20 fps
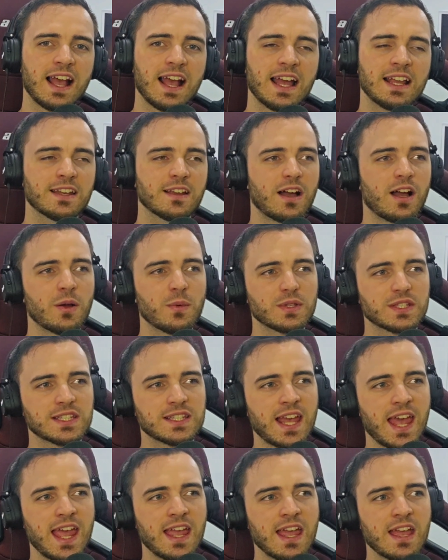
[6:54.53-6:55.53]
And I would
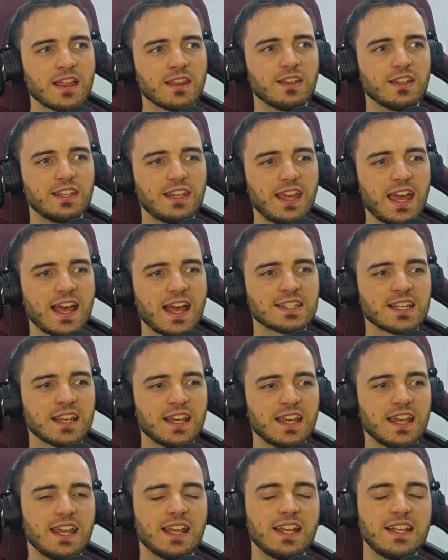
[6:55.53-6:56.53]
say that yes,
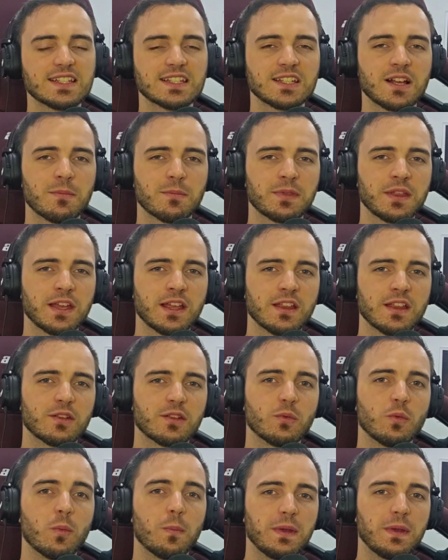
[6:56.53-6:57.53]
it is something
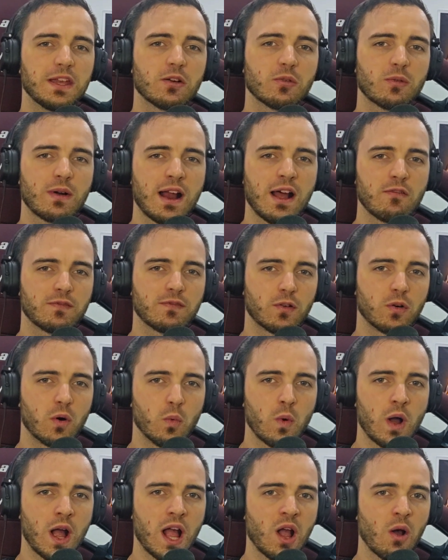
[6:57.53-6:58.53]
that will be around for
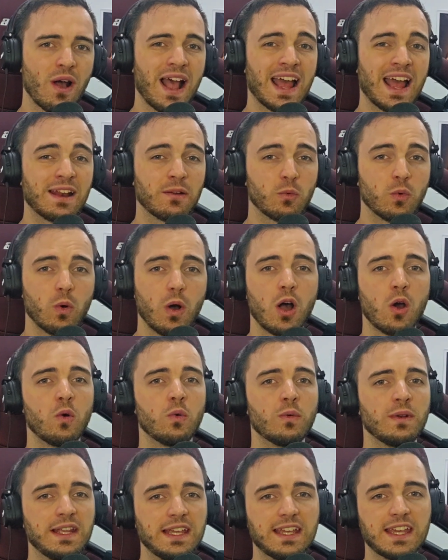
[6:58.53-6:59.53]
a while and will
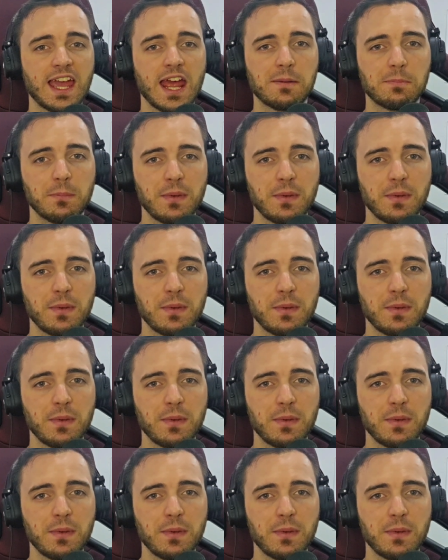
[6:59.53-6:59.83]
only get